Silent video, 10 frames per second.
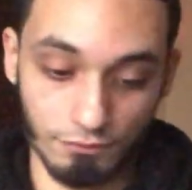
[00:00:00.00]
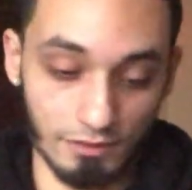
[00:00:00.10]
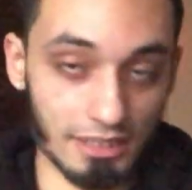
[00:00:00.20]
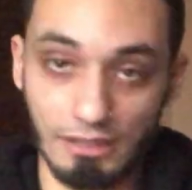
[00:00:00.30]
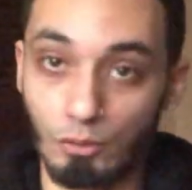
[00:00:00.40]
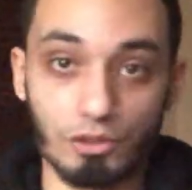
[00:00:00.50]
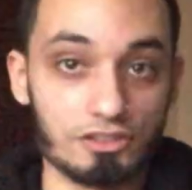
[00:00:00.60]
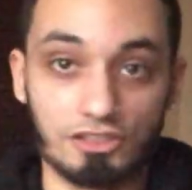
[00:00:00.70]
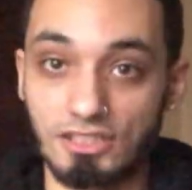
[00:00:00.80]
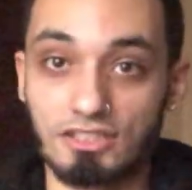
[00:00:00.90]
like or
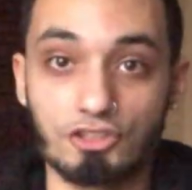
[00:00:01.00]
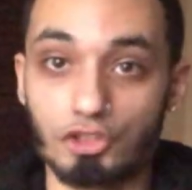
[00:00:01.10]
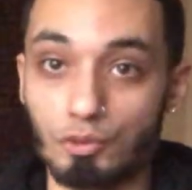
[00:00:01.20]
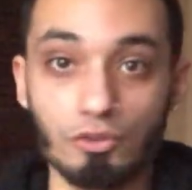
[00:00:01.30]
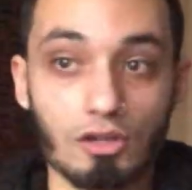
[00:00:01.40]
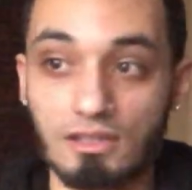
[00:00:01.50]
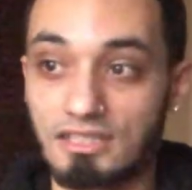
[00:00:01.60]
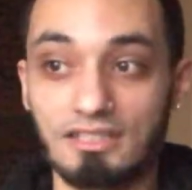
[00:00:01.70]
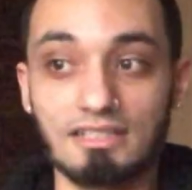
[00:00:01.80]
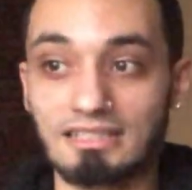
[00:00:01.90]
just too lost
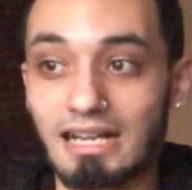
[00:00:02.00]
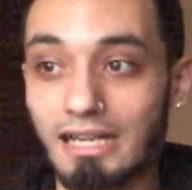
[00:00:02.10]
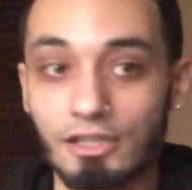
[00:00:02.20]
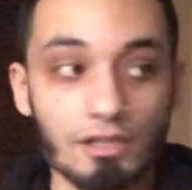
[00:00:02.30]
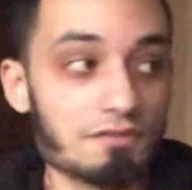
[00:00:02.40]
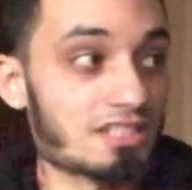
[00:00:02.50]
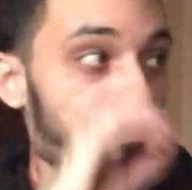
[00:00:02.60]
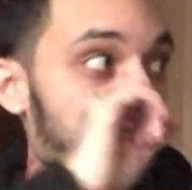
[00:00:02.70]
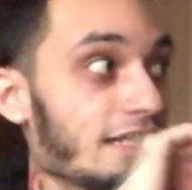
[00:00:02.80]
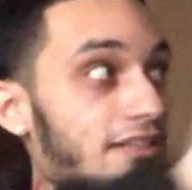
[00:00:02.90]
in a desire of
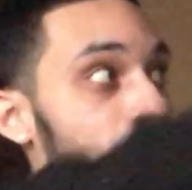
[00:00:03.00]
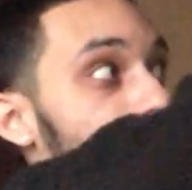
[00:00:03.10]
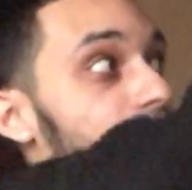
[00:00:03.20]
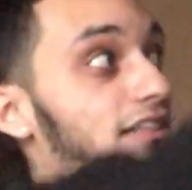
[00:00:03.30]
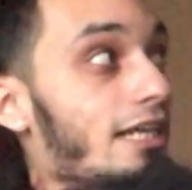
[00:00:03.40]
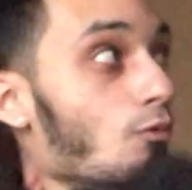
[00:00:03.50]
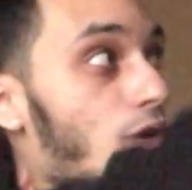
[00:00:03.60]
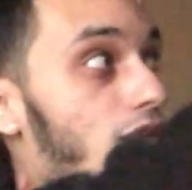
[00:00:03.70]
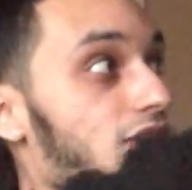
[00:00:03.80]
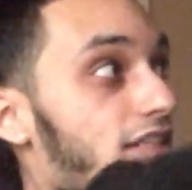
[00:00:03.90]
something that they
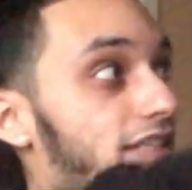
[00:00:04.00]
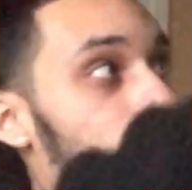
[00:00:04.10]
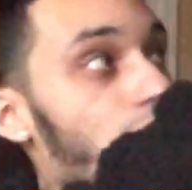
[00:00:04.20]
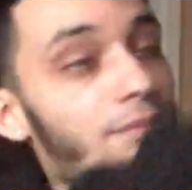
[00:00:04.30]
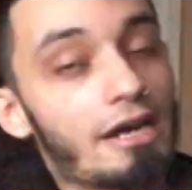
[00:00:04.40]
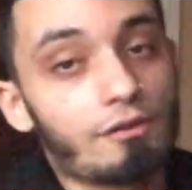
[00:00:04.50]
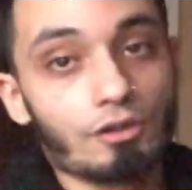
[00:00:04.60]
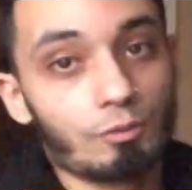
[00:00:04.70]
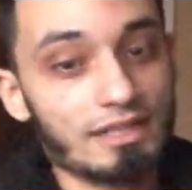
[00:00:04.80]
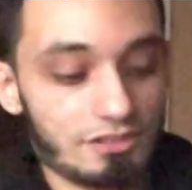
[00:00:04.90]
want to give their power
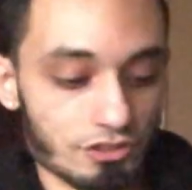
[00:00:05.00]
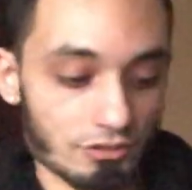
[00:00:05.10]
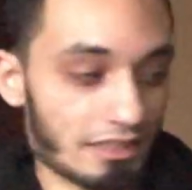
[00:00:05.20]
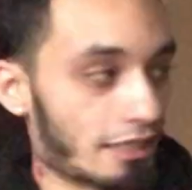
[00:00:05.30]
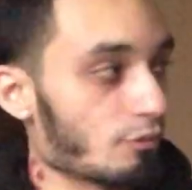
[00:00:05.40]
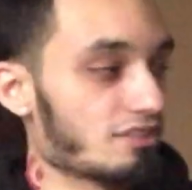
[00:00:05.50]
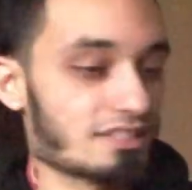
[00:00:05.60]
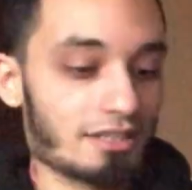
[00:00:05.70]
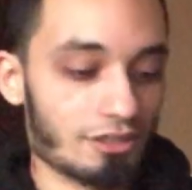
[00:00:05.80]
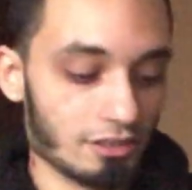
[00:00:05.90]
away to like i was
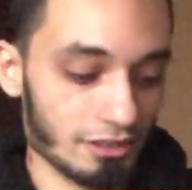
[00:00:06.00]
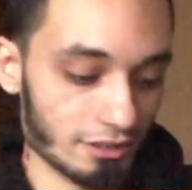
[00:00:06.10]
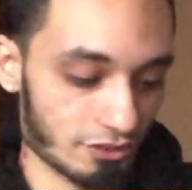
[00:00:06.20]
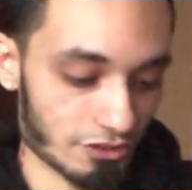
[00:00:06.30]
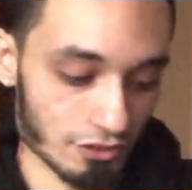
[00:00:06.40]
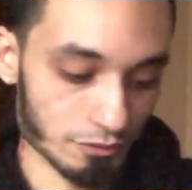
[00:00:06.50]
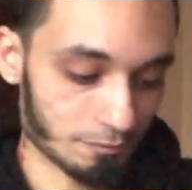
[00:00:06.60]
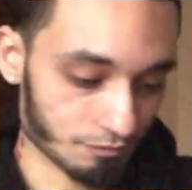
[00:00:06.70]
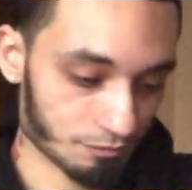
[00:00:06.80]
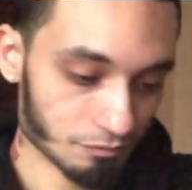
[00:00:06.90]
saying earlier so
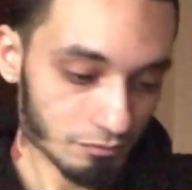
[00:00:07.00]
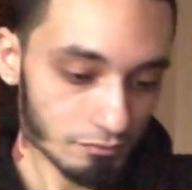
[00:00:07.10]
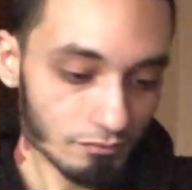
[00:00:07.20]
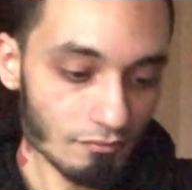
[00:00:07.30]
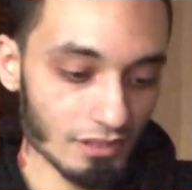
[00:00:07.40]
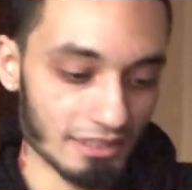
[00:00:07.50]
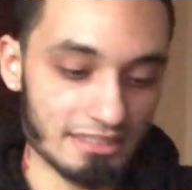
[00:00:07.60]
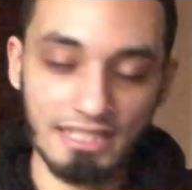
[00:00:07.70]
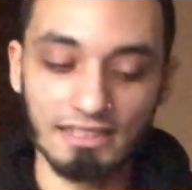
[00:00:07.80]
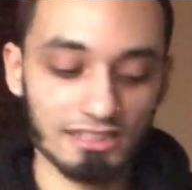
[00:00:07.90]
they
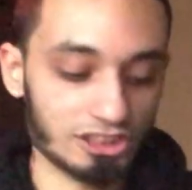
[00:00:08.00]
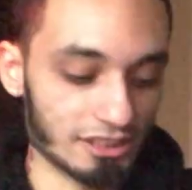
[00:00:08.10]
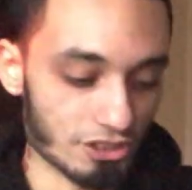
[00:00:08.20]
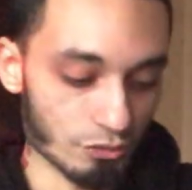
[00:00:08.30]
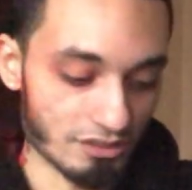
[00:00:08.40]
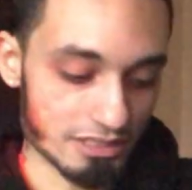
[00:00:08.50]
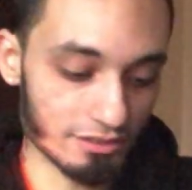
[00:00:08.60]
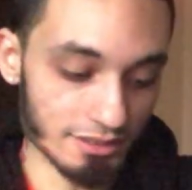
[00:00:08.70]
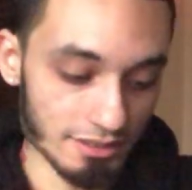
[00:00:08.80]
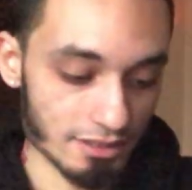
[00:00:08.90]
take this shit too
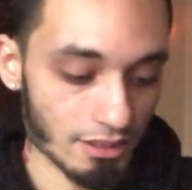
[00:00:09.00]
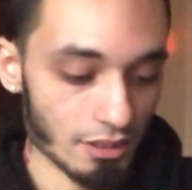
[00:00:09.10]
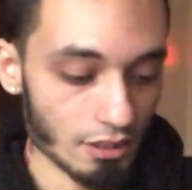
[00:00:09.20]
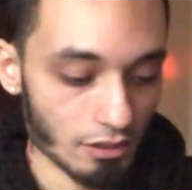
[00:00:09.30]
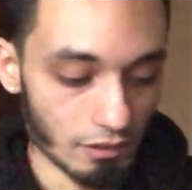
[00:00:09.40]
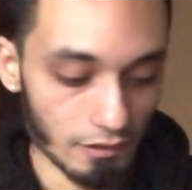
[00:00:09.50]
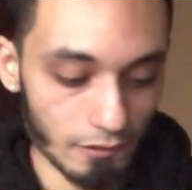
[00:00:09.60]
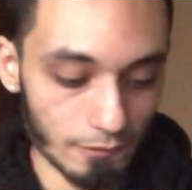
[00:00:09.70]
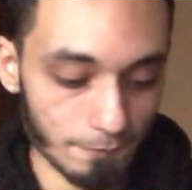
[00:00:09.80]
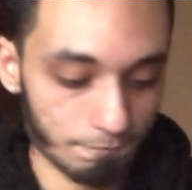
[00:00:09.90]
serious
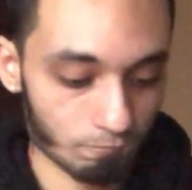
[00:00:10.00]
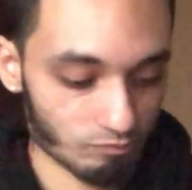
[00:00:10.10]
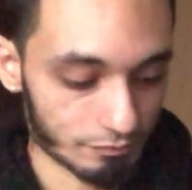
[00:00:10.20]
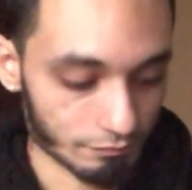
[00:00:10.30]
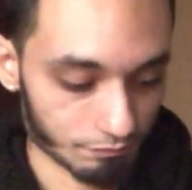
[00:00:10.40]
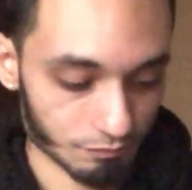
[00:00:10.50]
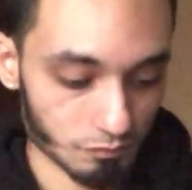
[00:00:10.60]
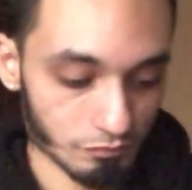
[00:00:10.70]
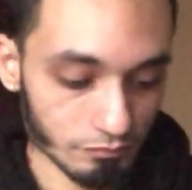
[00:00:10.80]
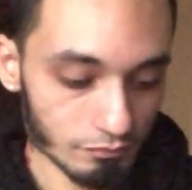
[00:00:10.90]
um
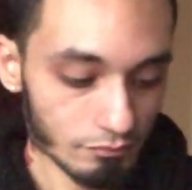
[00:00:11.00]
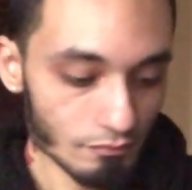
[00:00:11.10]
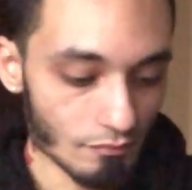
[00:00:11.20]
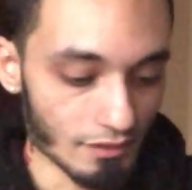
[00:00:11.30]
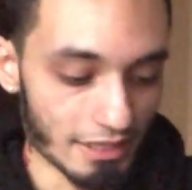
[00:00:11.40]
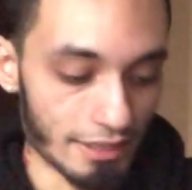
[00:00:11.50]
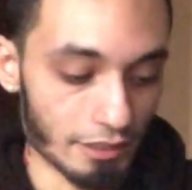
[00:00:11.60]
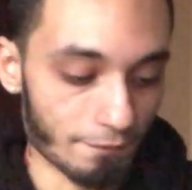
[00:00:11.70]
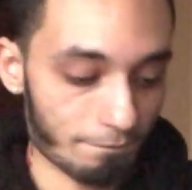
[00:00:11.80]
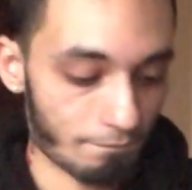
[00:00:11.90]
now